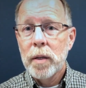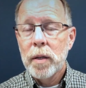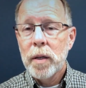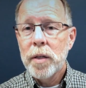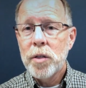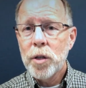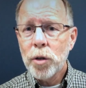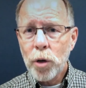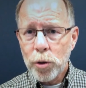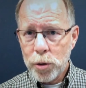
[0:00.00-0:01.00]
He still
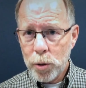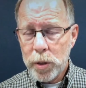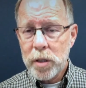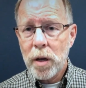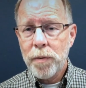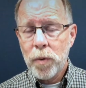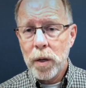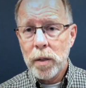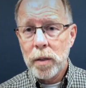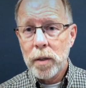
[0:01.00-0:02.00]
goes through his
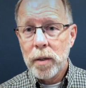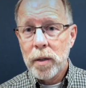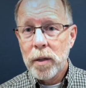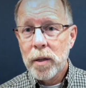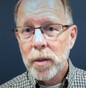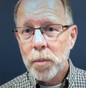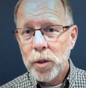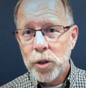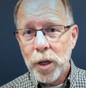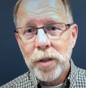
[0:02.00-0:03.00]
suffering, but
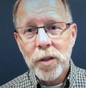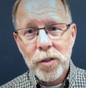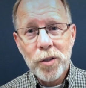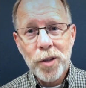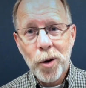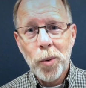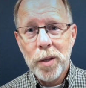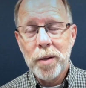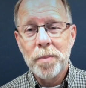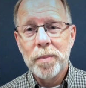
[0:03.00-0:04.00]
Jesus is there with him